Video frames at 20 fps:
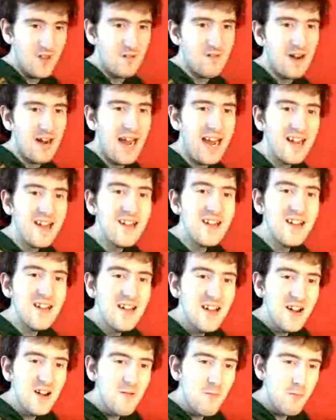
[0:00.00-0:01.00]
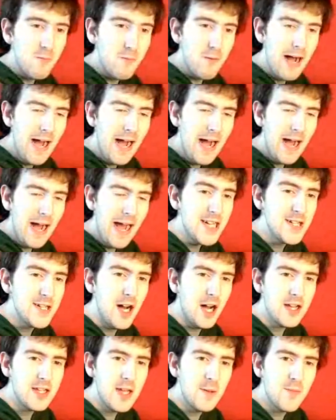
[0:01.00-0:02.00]
Right. White
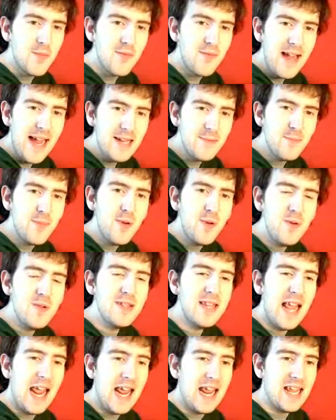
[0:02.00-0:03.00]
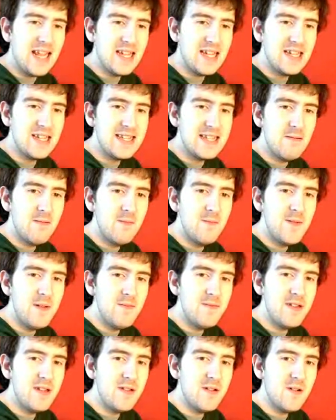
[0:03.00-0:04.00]
chocolate bread pudding,
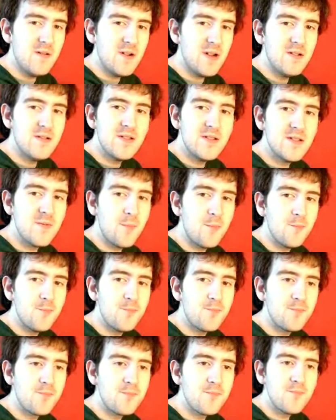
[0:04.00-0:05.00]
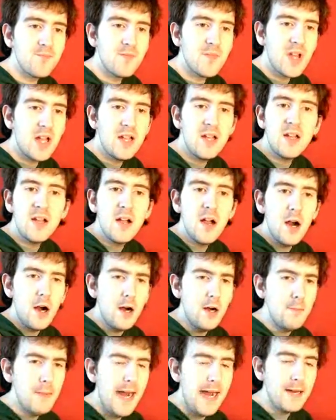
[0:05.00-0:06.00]
7.50 euros.
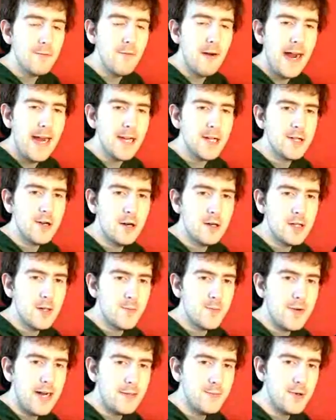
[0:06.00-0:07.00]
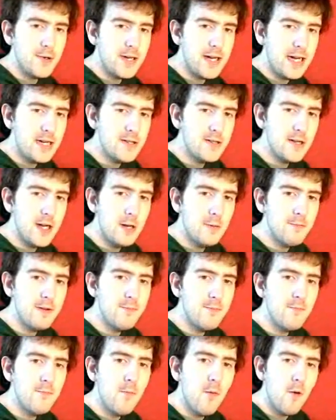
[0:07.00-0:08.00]
Homemade white chocolate bread pudding served
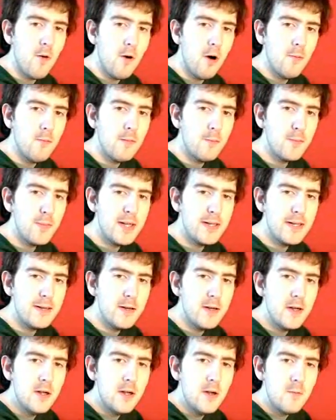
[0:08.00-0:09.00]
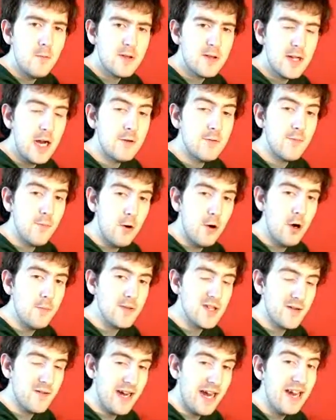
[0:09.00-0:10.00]
with warm, served
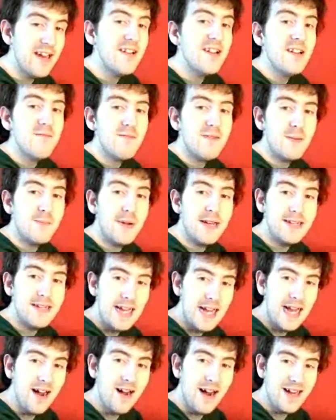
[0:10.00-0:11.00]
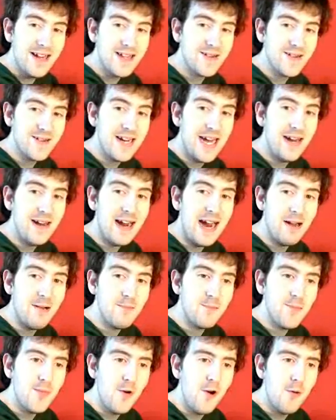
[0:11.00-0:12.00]
warm, sorry, with vanilla ice cream
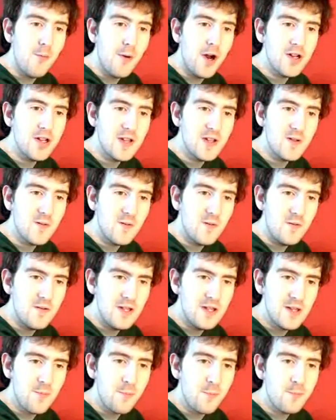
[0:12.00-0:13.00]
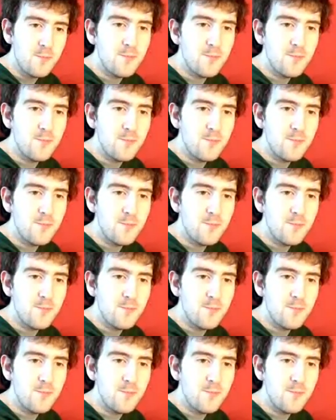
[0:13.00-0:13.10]
and bourbon sauce.